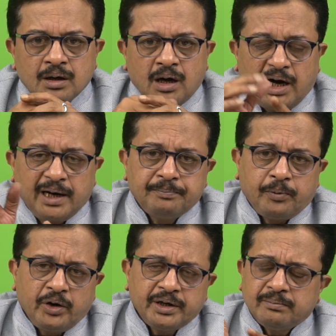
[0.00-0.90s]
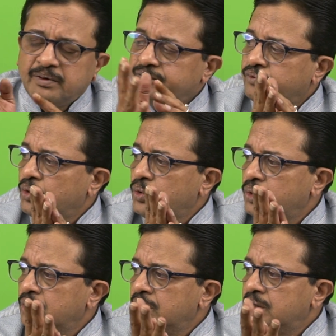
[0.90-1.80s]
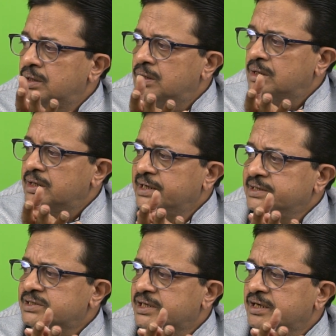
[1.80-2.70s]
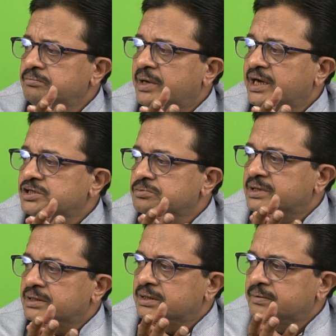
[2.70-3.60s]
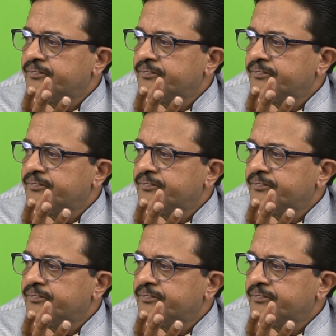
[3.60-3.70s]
And point number four, incident management.